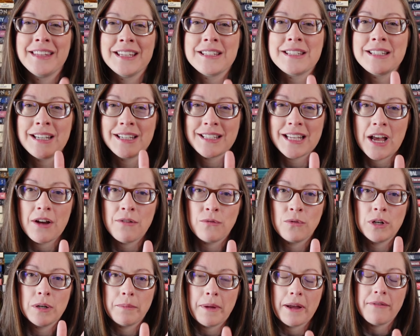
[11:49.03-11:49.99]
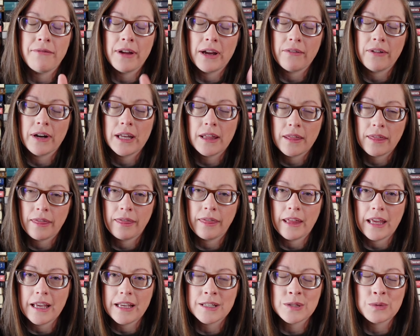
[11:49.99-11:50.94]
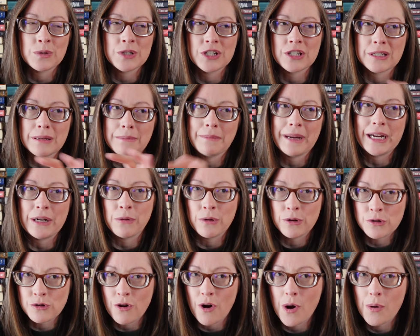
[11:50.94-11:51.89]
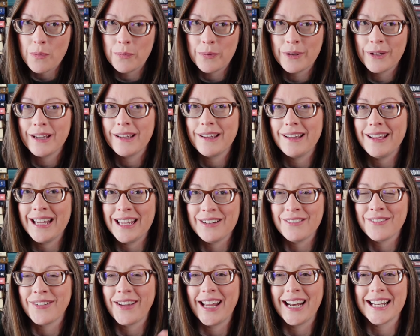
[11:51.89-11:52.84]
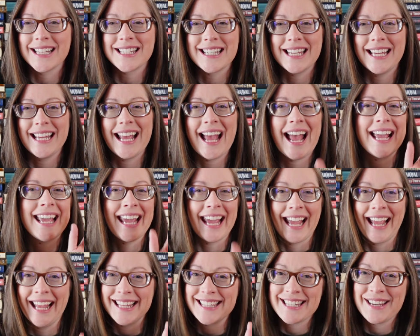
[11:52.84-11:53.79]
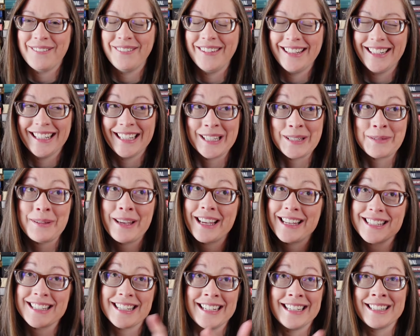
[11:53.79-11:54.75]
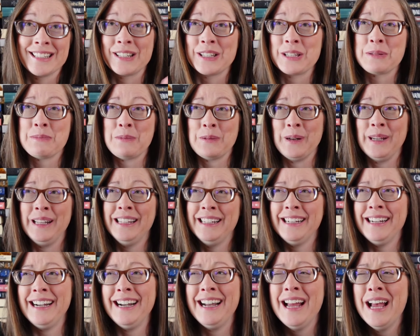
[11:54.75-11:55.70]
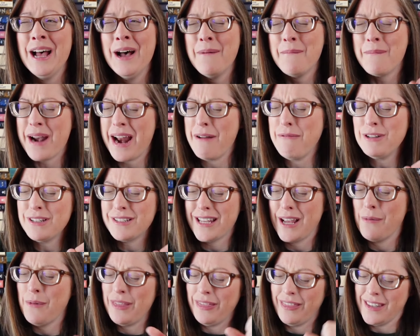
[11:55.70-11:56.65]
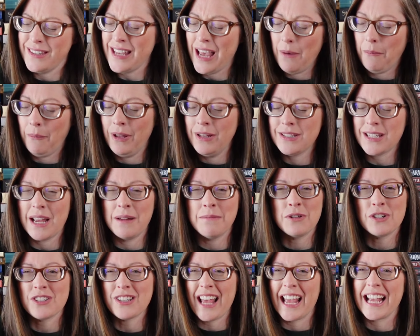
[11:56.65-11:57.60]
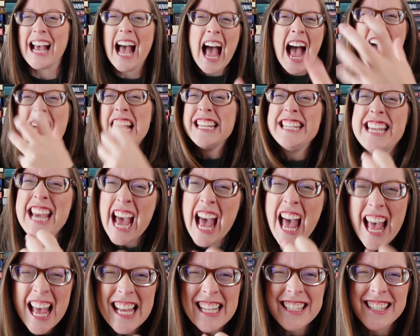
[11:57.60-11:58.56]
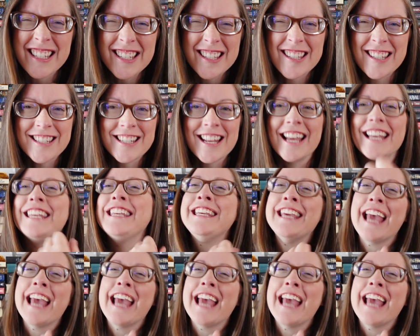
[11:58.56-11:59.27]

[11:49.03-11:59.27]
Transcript: This does have one of my favorite things, which is a microtrope in fantasy. I can't say what it is because it is a spoiler, but I will say when this happens, I'm just like, yes,